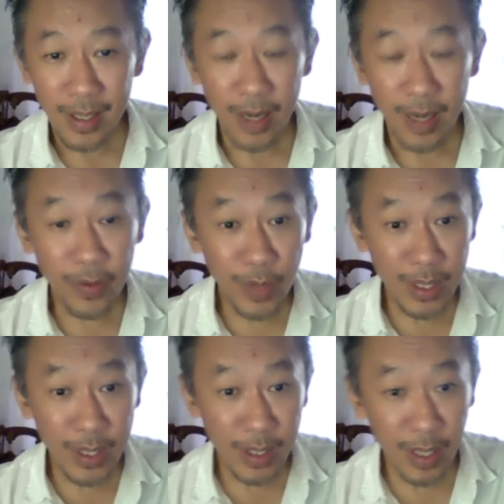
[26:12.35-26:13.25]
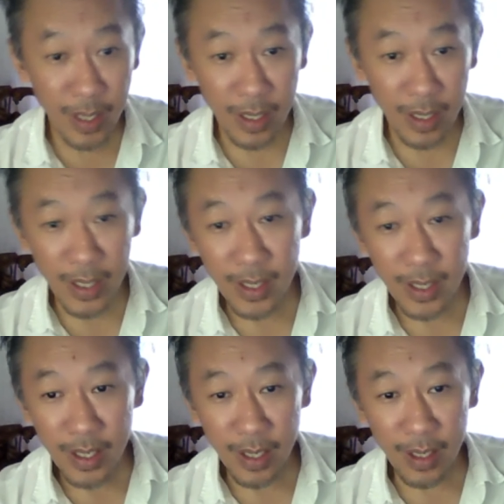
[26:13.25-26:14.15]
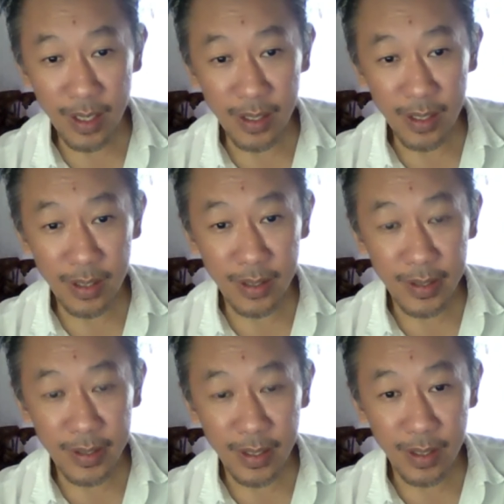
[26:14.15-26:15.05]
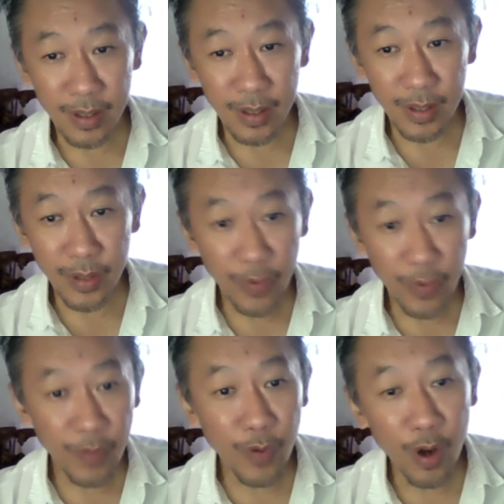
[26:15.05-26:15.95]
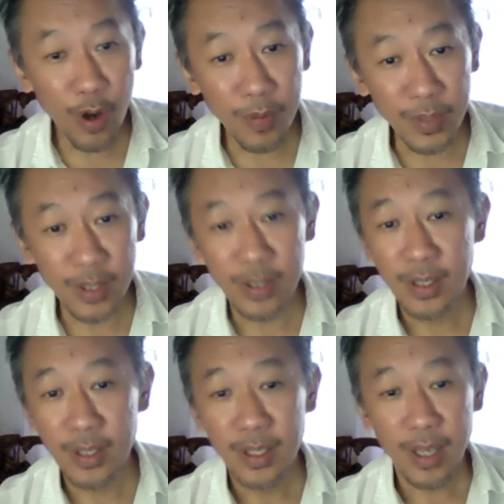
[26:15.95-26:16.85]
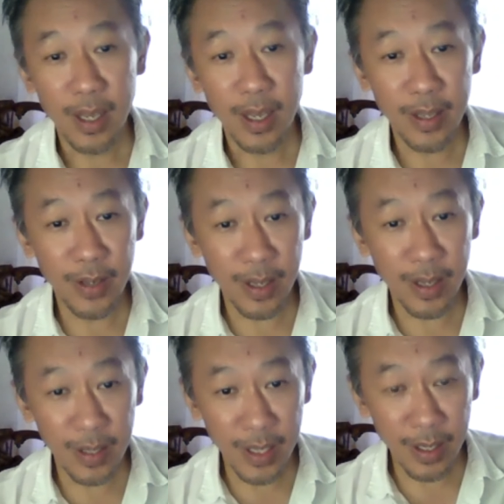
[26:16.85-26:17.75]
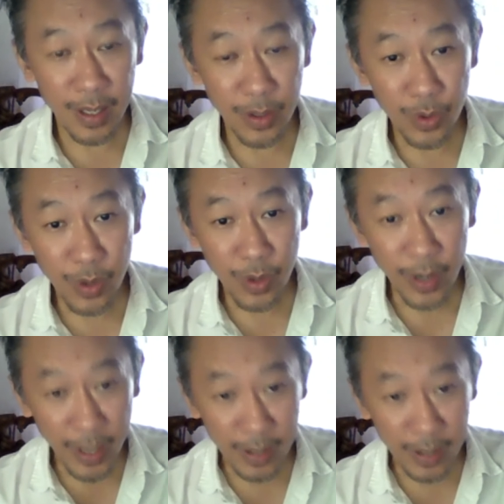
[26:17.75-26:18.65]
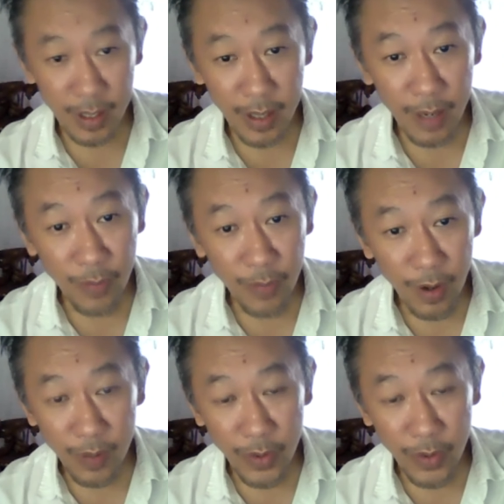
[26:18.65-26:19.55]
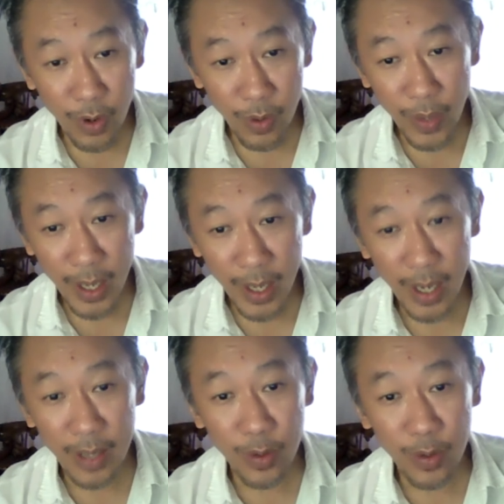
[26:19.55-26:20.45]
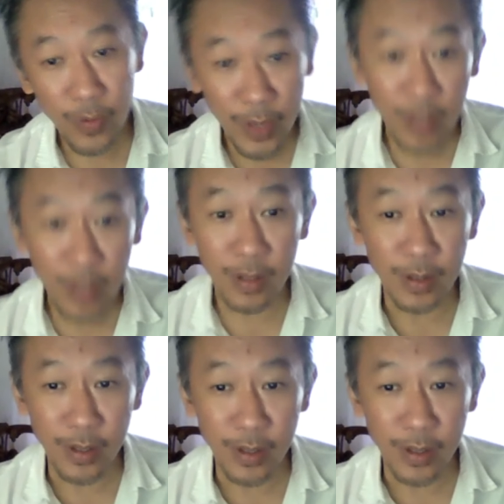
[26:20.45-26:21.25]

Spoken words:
Everyone see uh, different forms, and you connect in that form your way, and you feel,